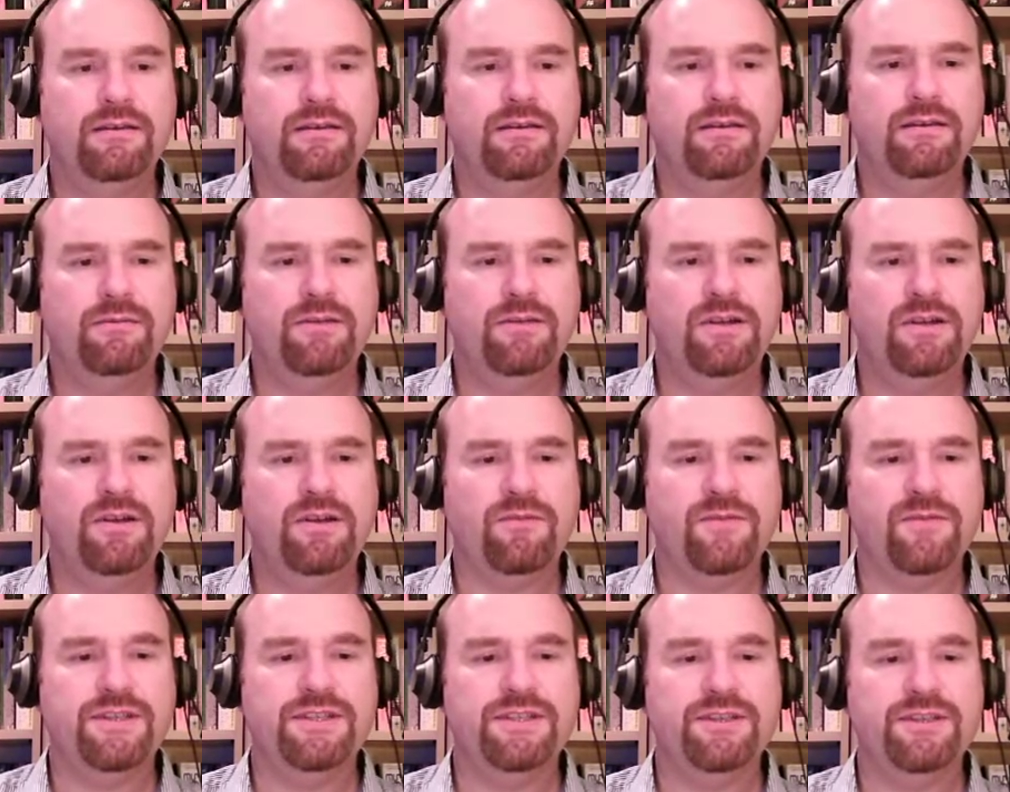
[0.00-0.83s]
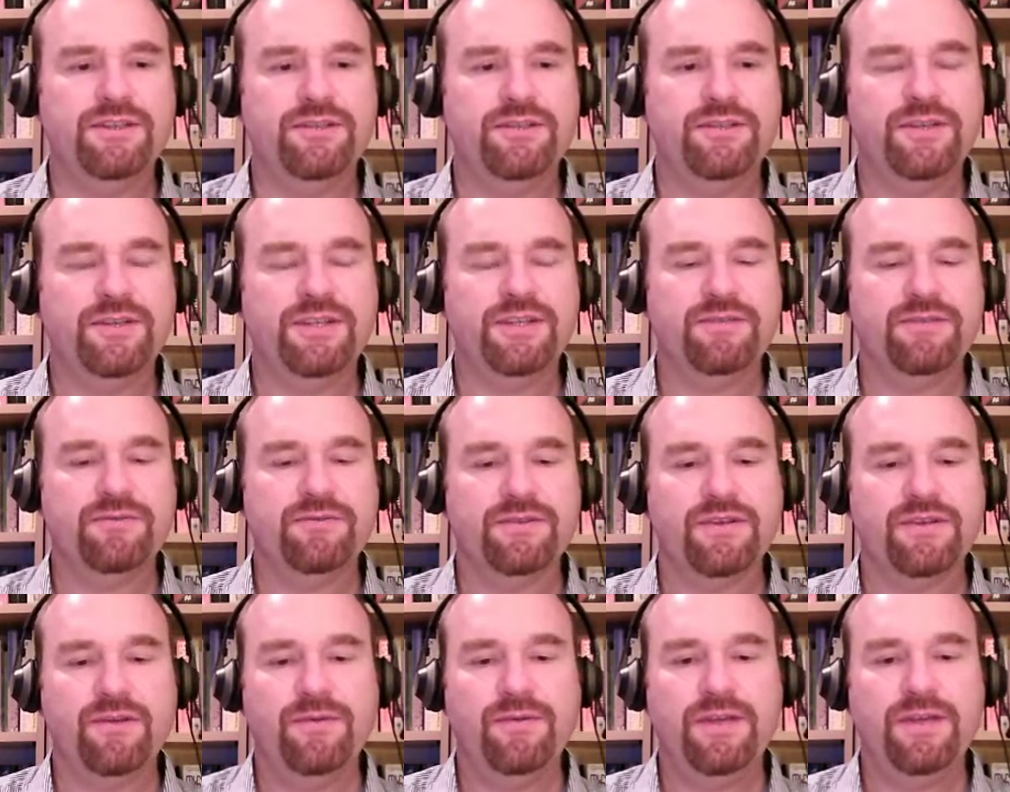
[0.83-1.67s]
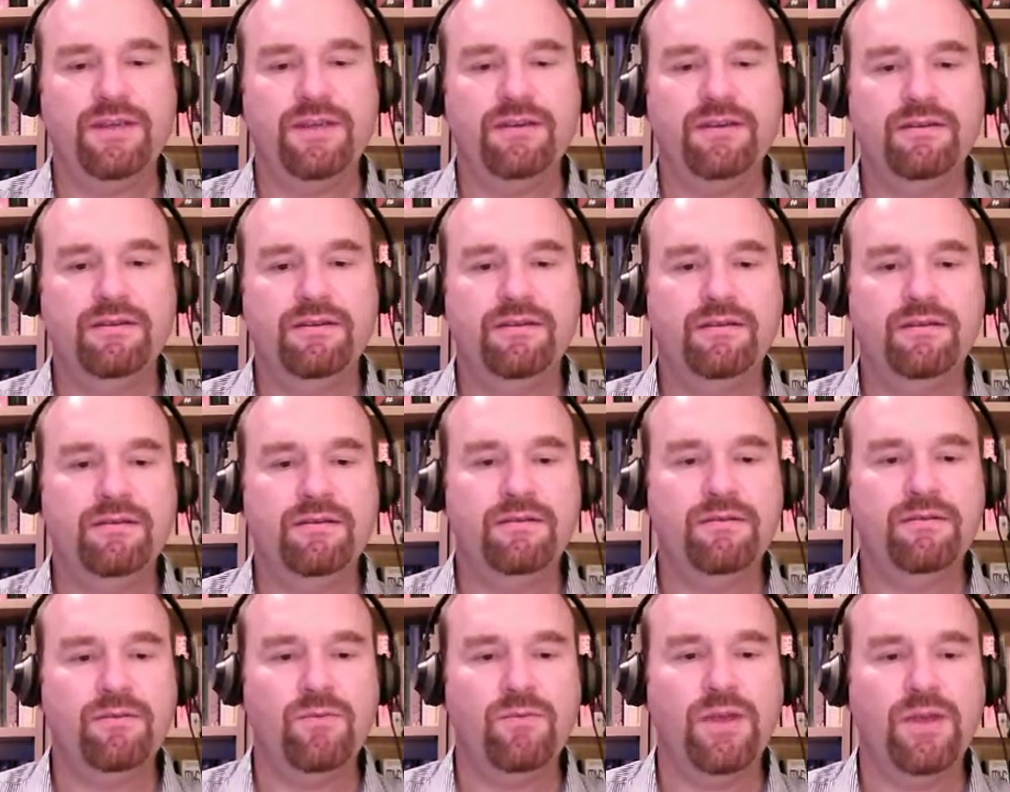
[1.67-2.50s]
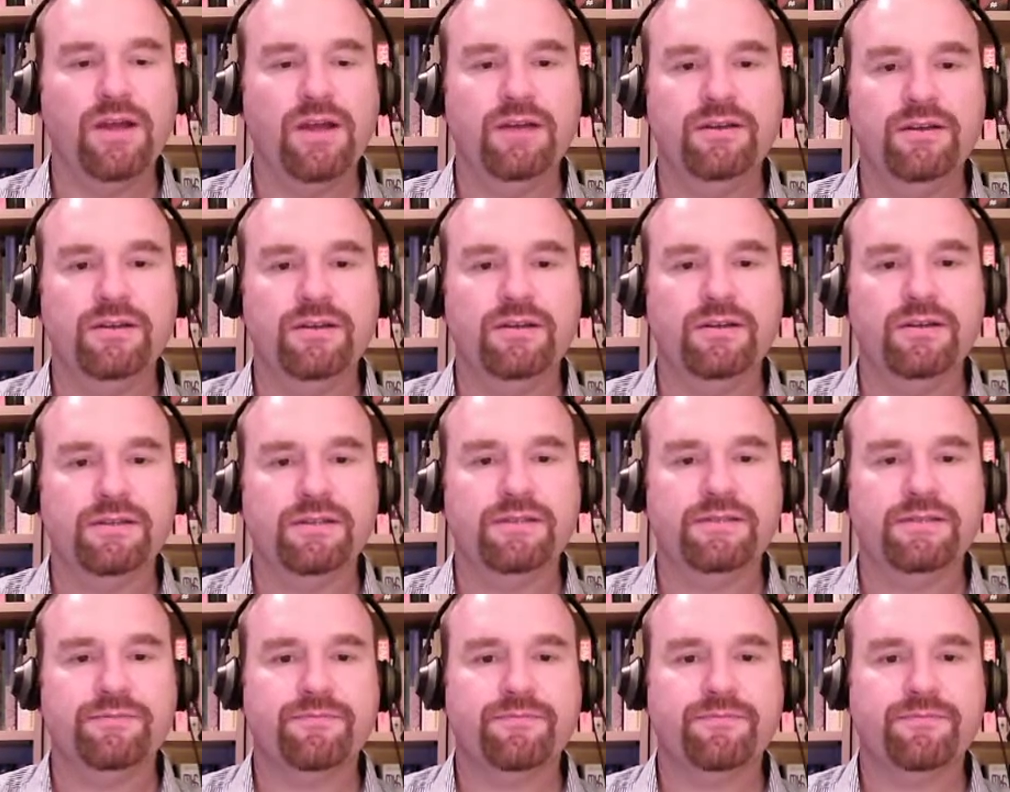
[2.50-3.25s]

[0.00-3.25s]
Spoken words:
We're not researching materials, are we? We are not.